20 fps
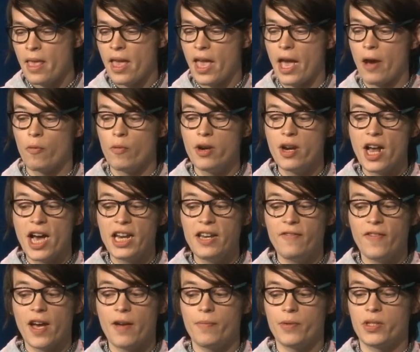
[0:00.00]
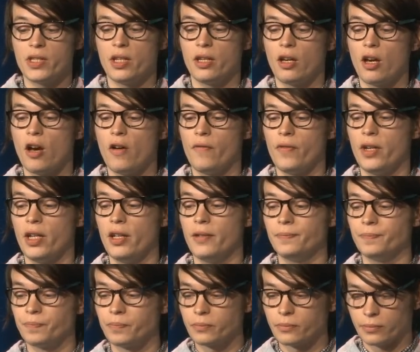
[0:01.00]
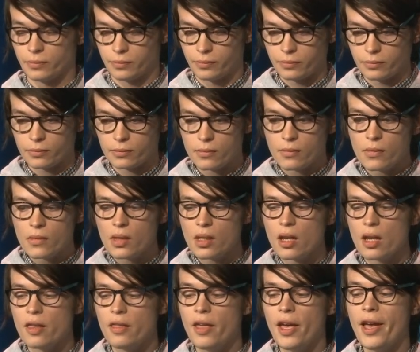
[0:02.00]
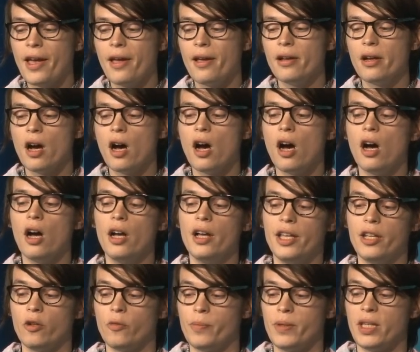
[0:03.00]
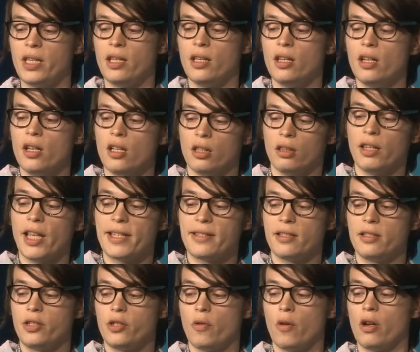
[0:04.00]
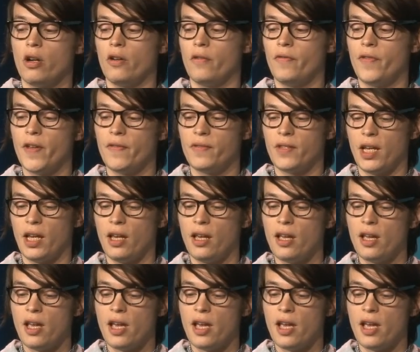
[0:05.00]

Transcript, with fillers: And we're 95% confident that uh, it'll be less than 250.